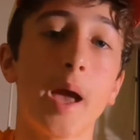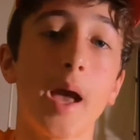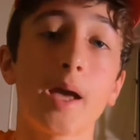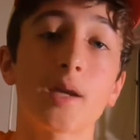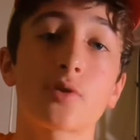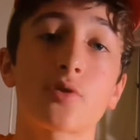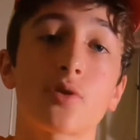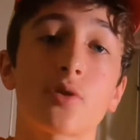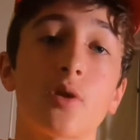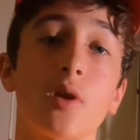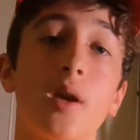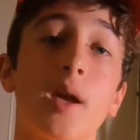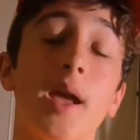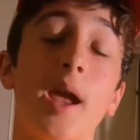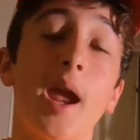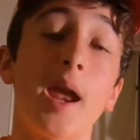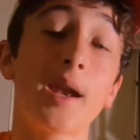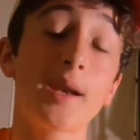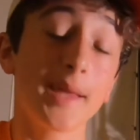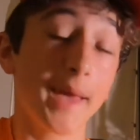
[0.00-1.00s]
bass
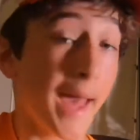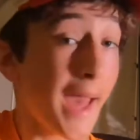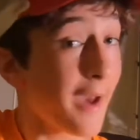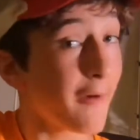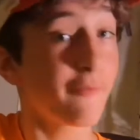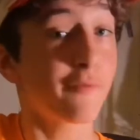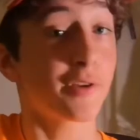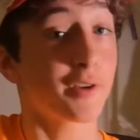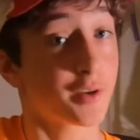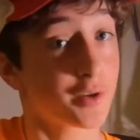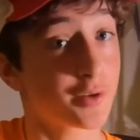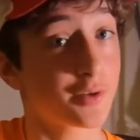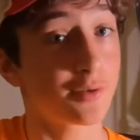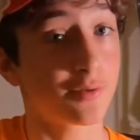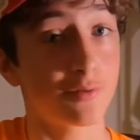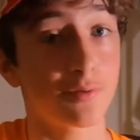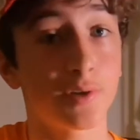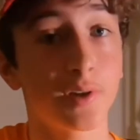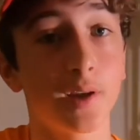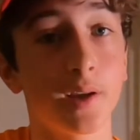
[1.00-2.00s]
and
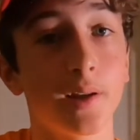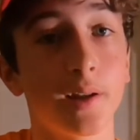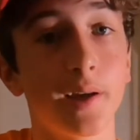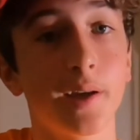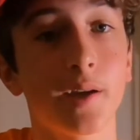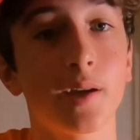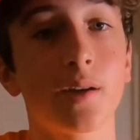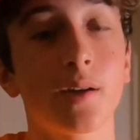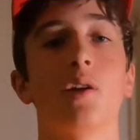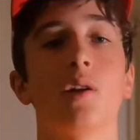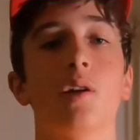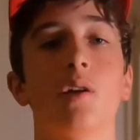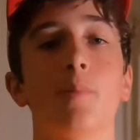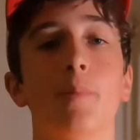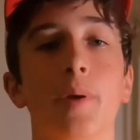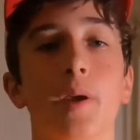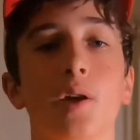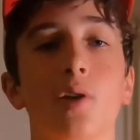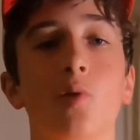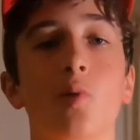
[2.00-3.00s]
catfish really like a
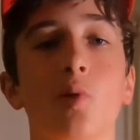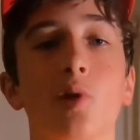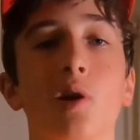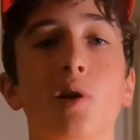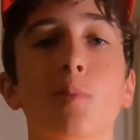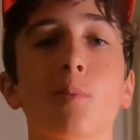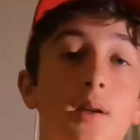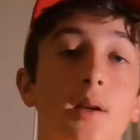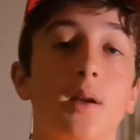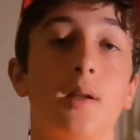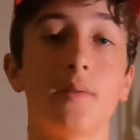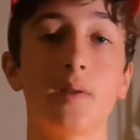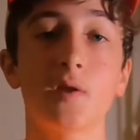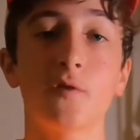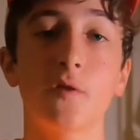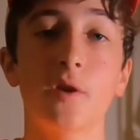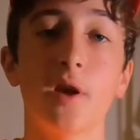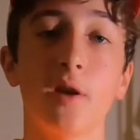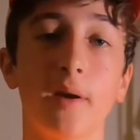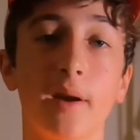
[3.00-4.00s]
pink worm. In this
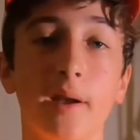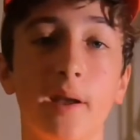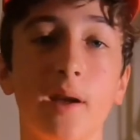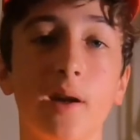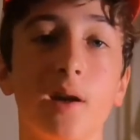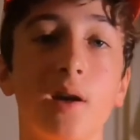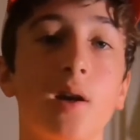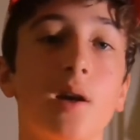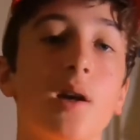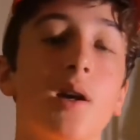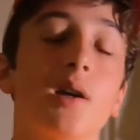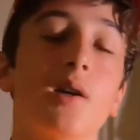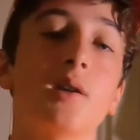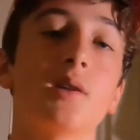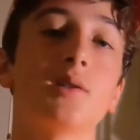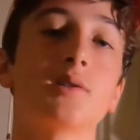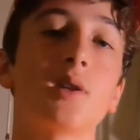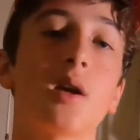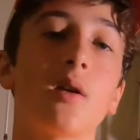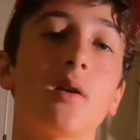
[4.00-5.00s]
video right here,
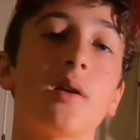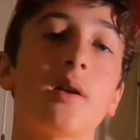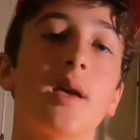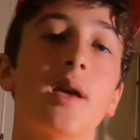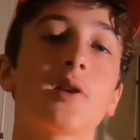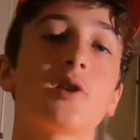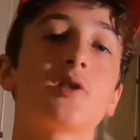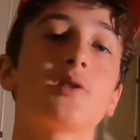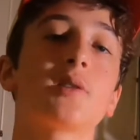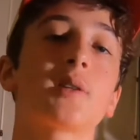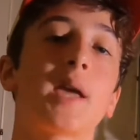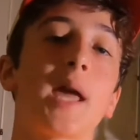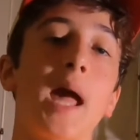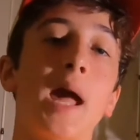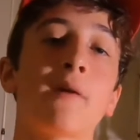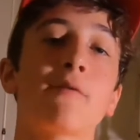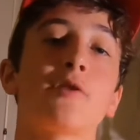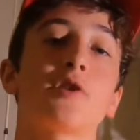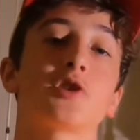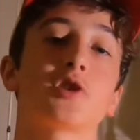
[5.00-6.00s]
Solly catches a
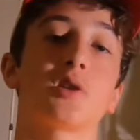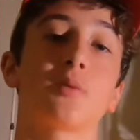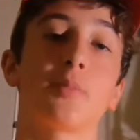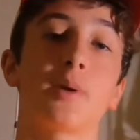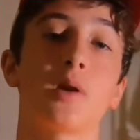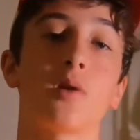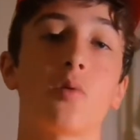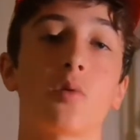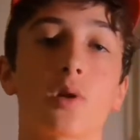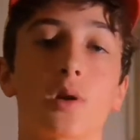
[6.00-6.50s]
catfish on a pink